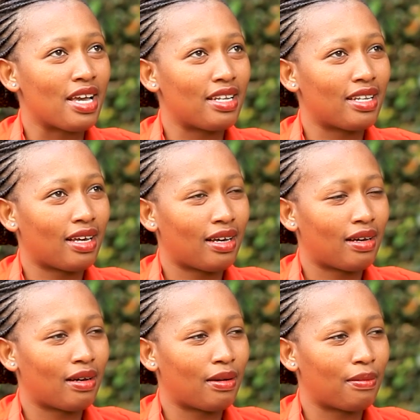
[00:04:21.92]
And
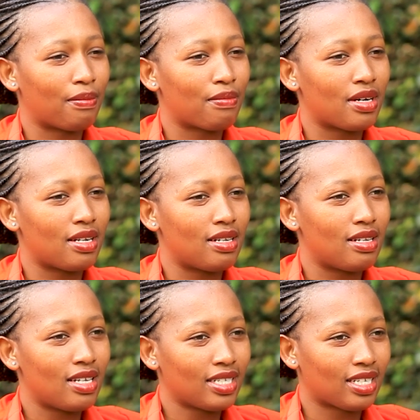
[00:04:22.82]

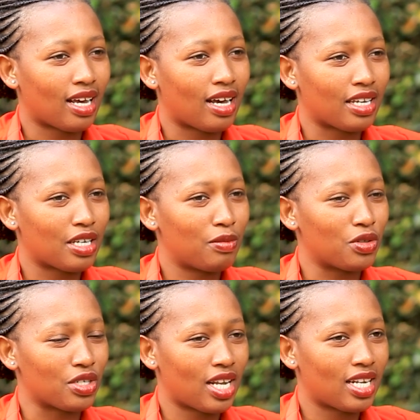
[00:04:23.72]
later, I came to
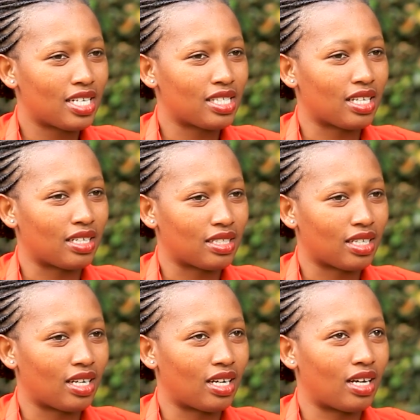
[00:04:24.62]
realize that,
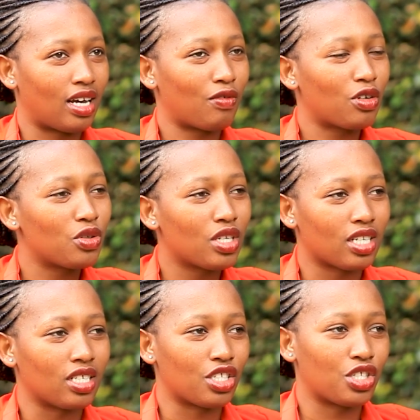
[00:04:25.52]

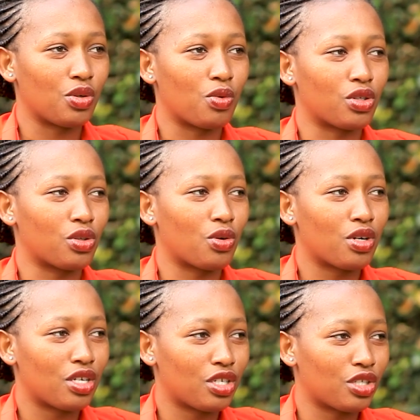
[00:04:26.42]
unfortunately, she was
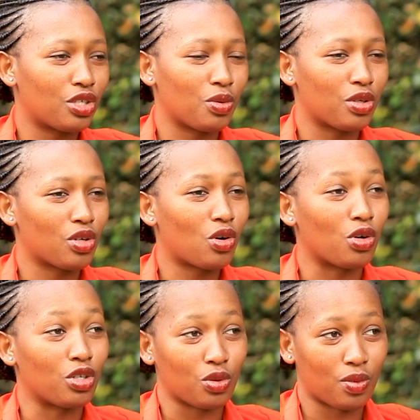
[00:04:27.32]
not
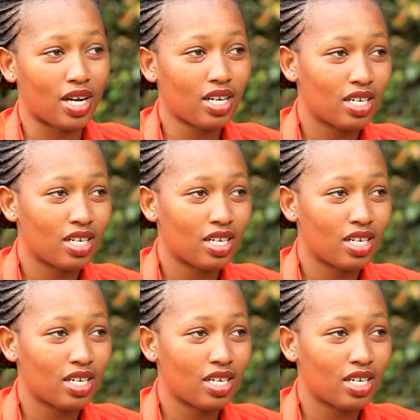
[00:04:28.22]
going to work.